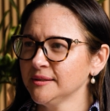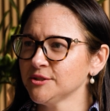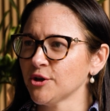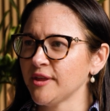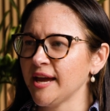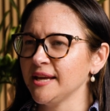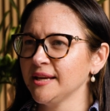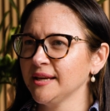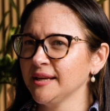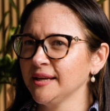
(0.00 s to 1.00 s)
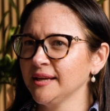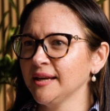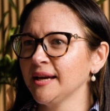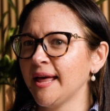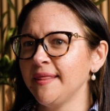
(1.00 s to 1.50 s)
So
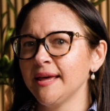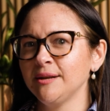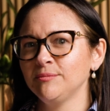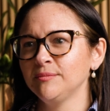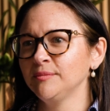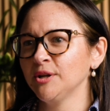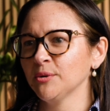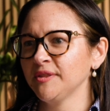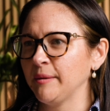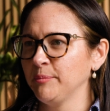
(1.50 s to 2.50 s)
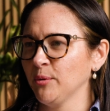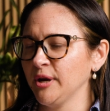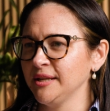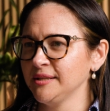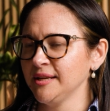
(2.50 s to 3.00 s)
and then, at that
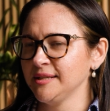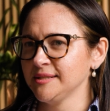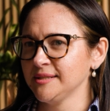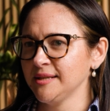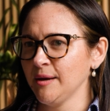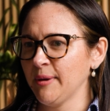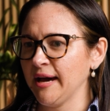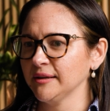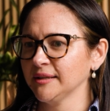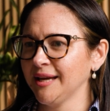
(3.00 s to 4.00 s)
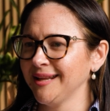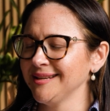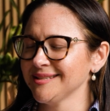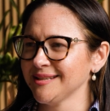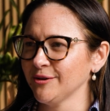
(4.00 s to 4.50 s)
point, it's about
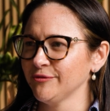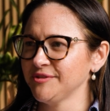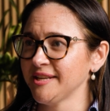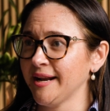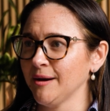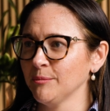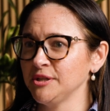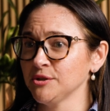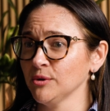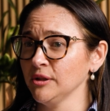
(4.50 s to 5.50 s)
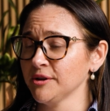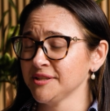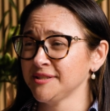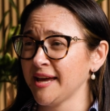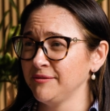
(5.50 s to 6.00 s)
getting yourself set up. We do a lot
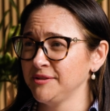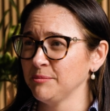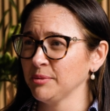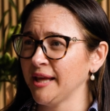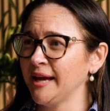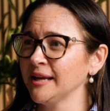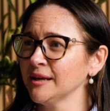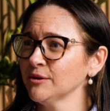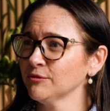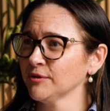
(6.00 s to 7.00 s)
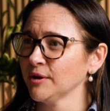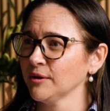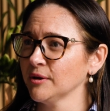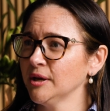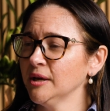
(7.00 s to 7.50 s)
of safety planning
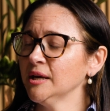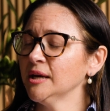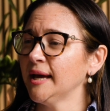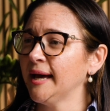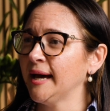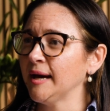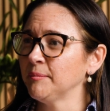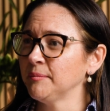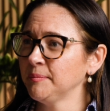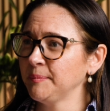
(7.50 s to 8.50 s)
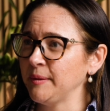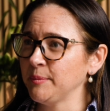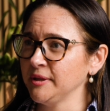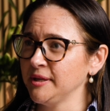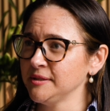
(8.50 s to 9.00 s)
for
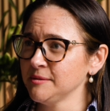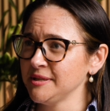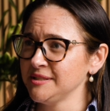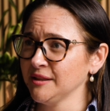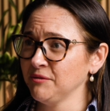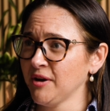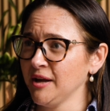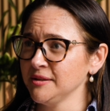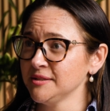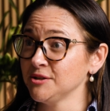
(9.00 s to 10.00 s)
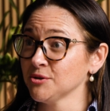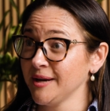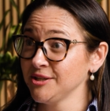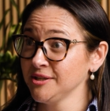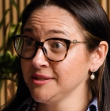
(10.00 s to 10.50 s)
people in domestically violent
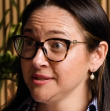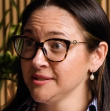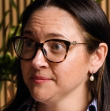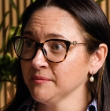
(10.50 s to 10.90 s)
situations.